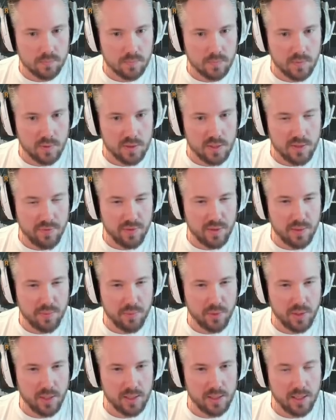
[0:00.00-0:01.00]

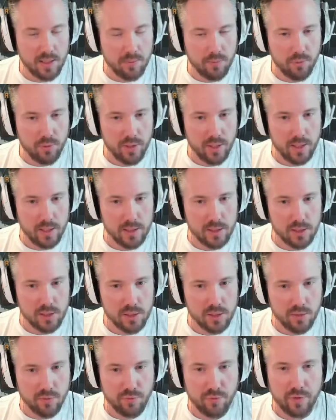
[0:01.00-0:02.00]
17.8 km range,
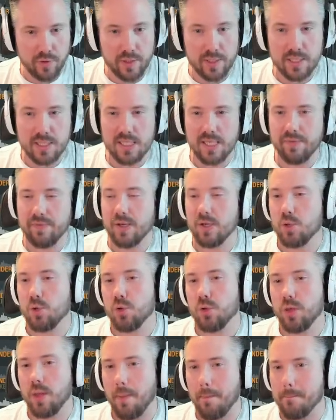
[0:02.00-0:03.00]
37
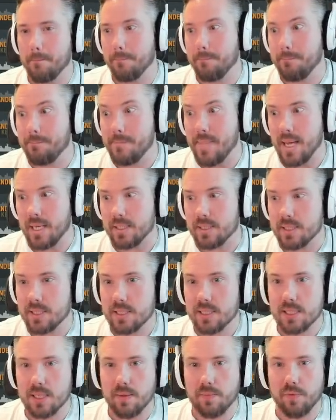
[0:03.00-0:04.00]
knot
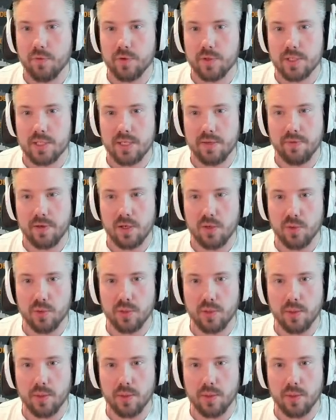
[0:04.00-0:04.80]
base. 37 knot